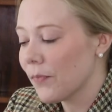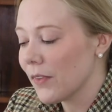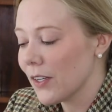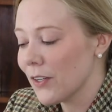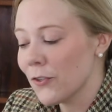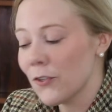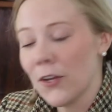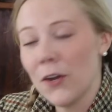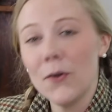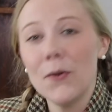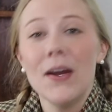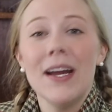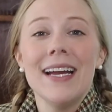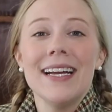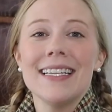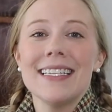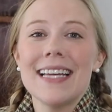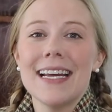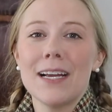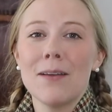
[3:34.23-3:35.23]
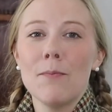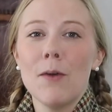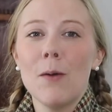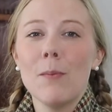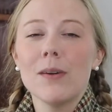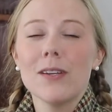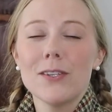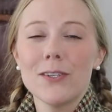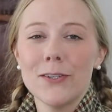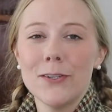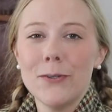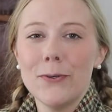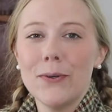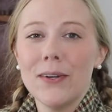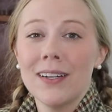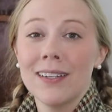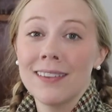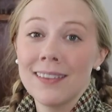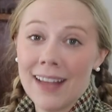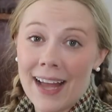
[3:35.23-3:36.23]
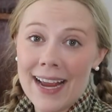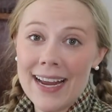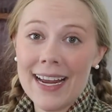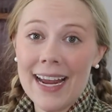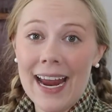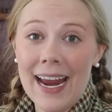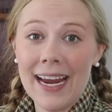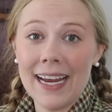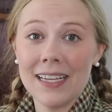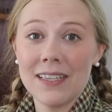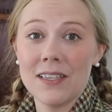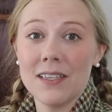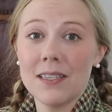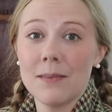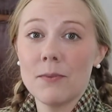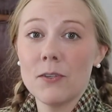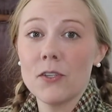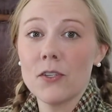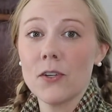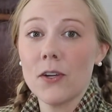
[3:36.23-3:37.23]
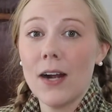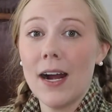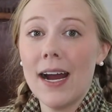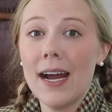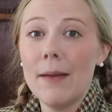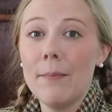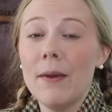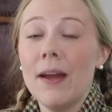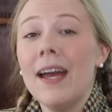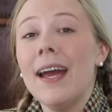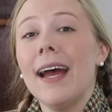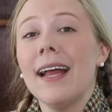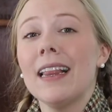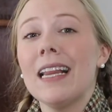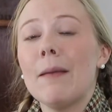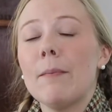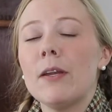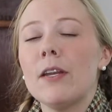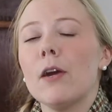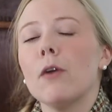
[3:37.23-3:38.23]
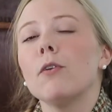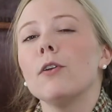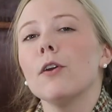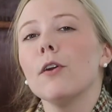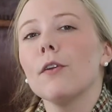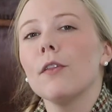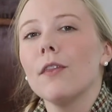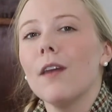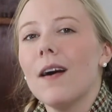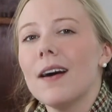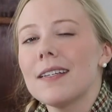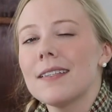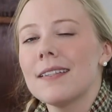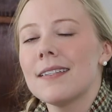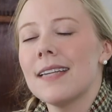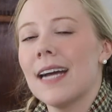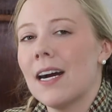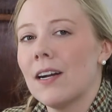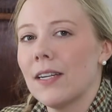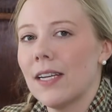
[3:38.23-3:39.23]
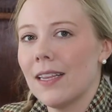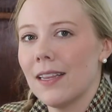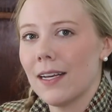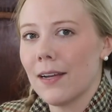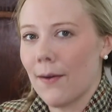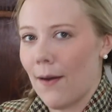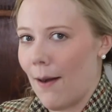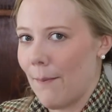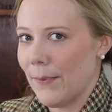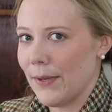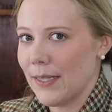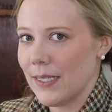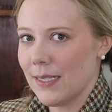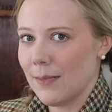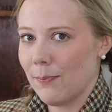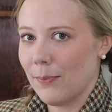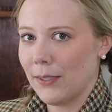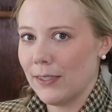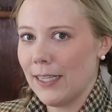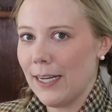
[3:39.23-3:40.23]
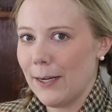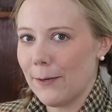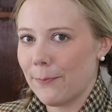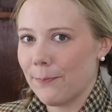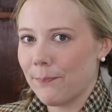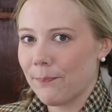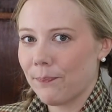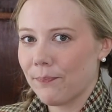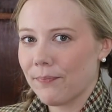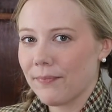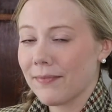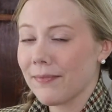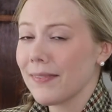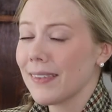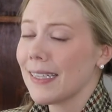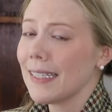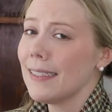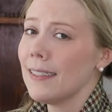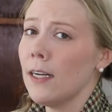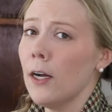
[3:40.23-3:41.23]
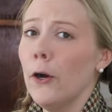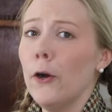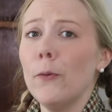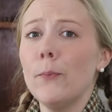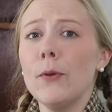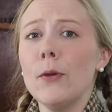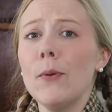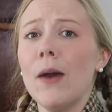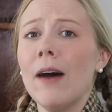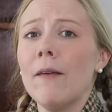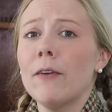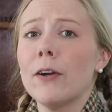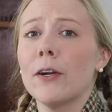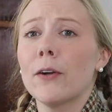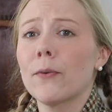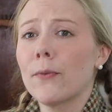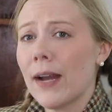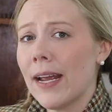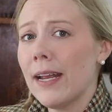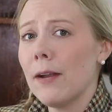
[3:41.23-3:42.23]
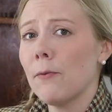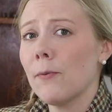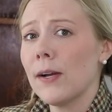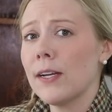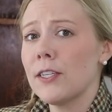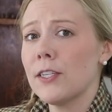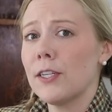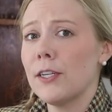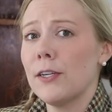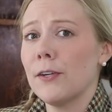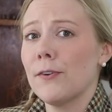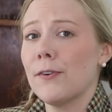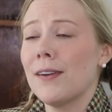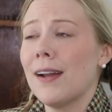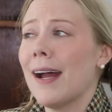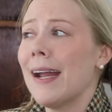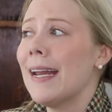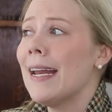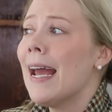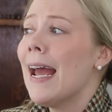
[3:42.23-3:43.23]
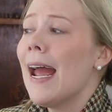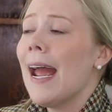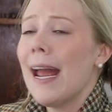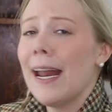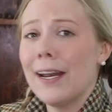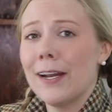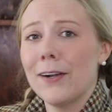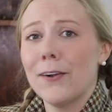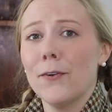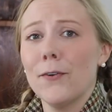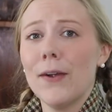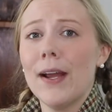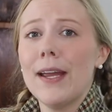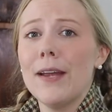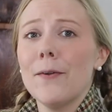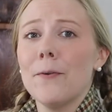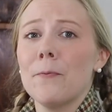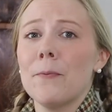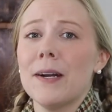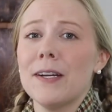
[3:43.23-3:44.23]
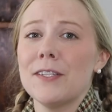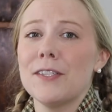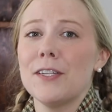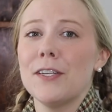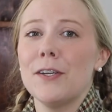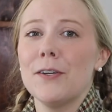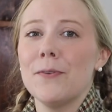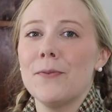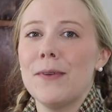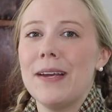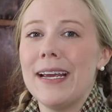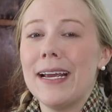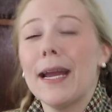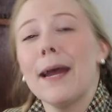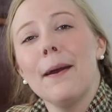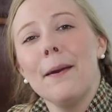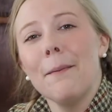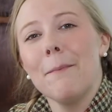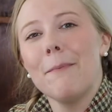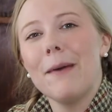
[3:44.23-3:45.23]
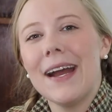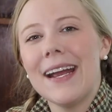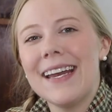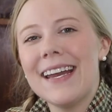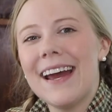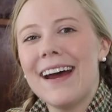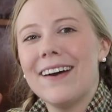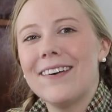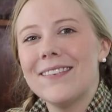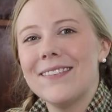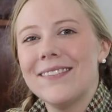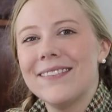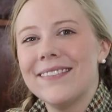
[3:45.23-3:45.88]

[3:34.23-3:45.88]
So take a moment to like and subscribe, and let me know your thoughts down in the comments below. I hope you have a great rest of your night and a great rest of your week. Bye now.